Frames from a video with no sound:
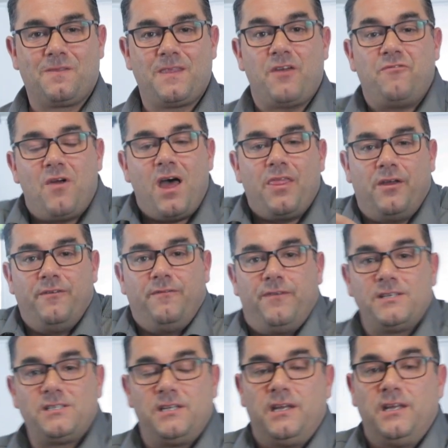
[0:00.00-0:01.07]
they'd rather
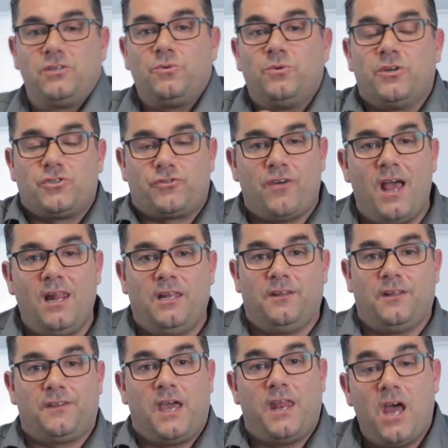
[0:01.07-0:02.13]
invest it into an
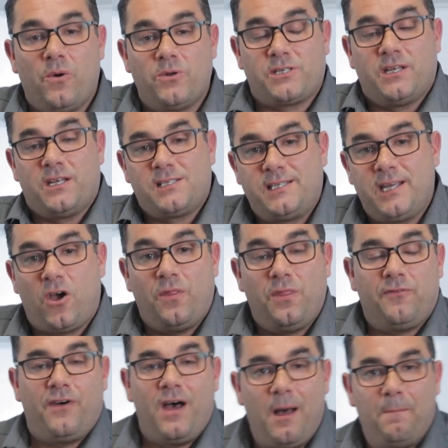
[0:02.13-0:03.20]
Australian that they know is going to stick on
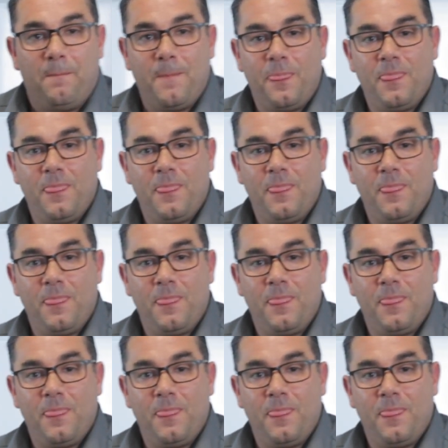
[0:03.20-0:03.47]
the farm.